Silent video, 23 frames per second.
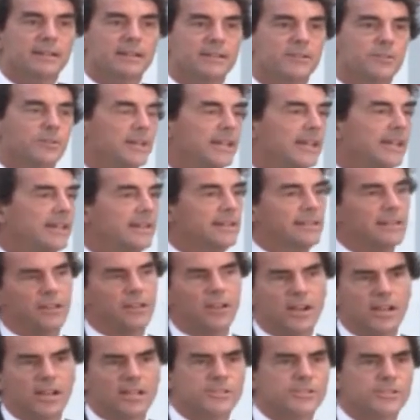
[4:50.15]
created
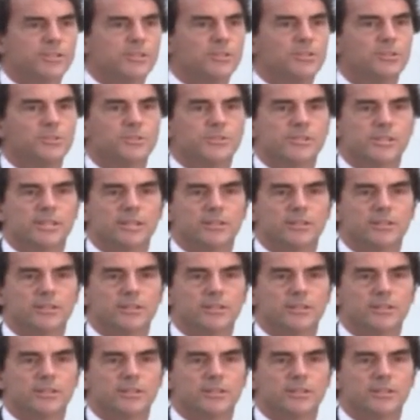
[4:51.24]
lawsuits,